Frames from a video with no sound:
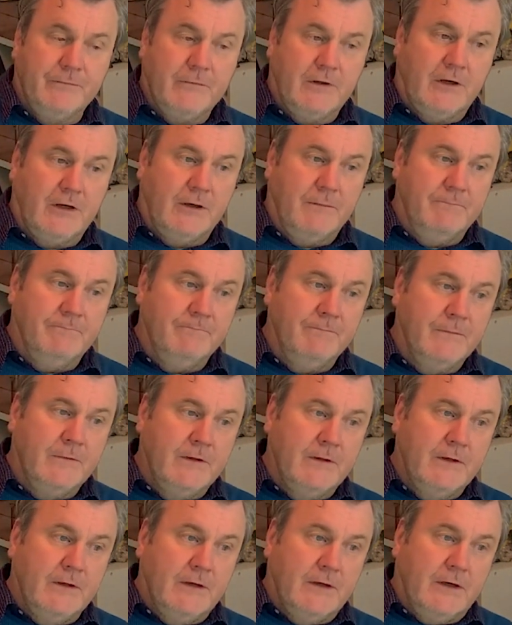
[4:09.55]

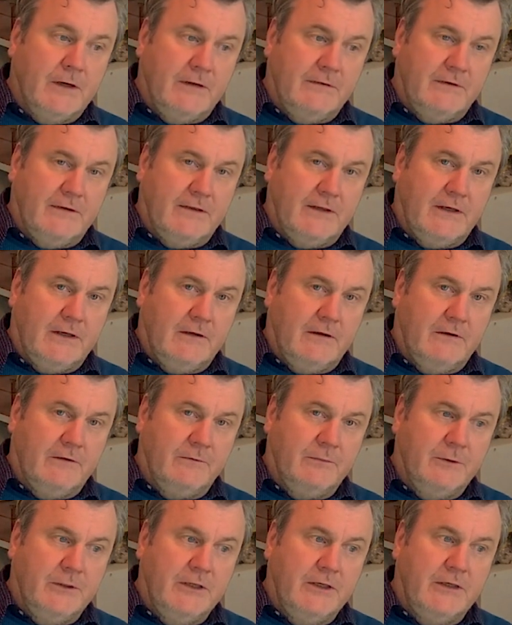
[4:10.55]
I said that
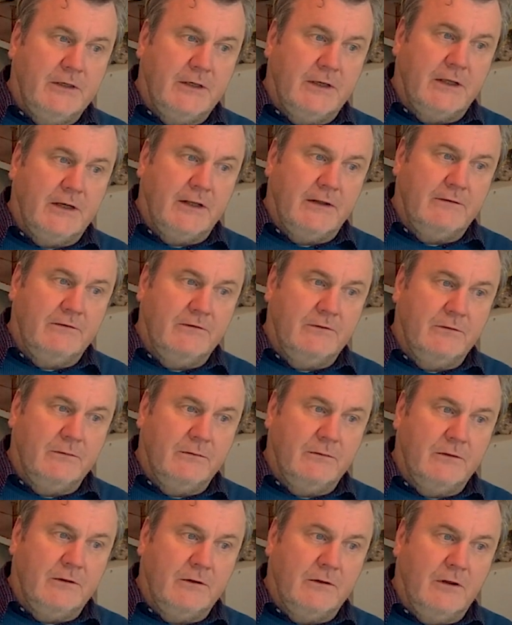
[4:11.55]
last week, and I
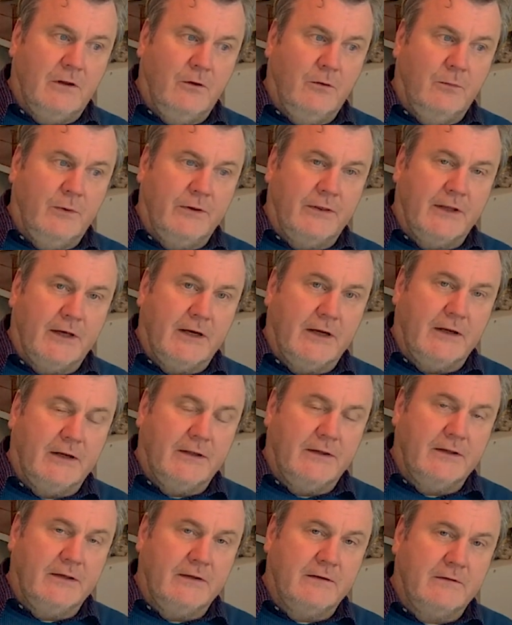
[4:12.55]
still will hold with that.
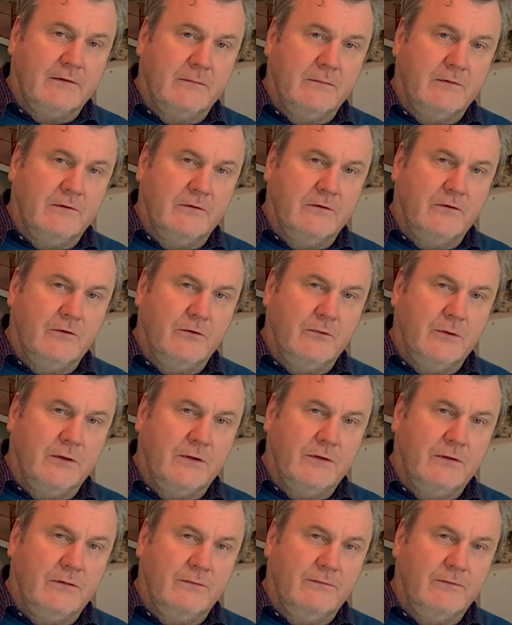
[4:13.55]
I think it's something to do
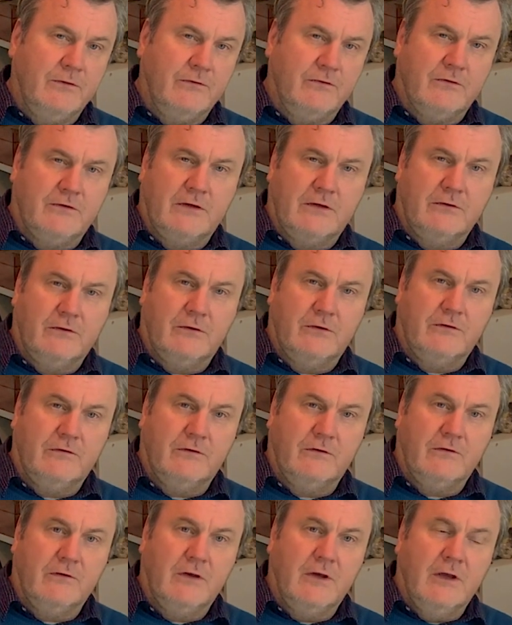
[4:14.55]
with future
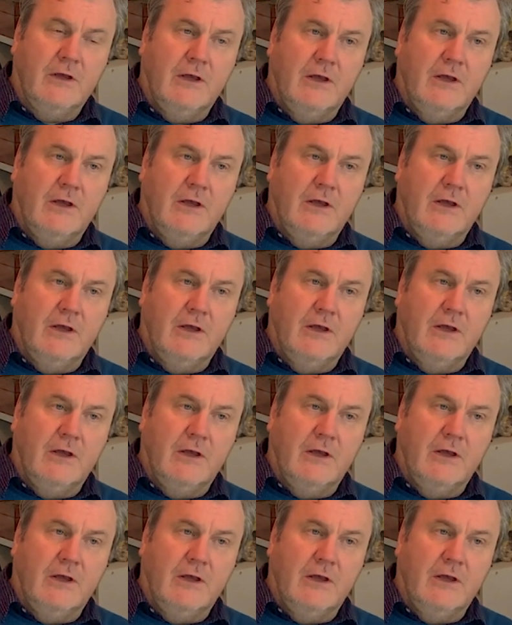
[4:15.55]
technologies.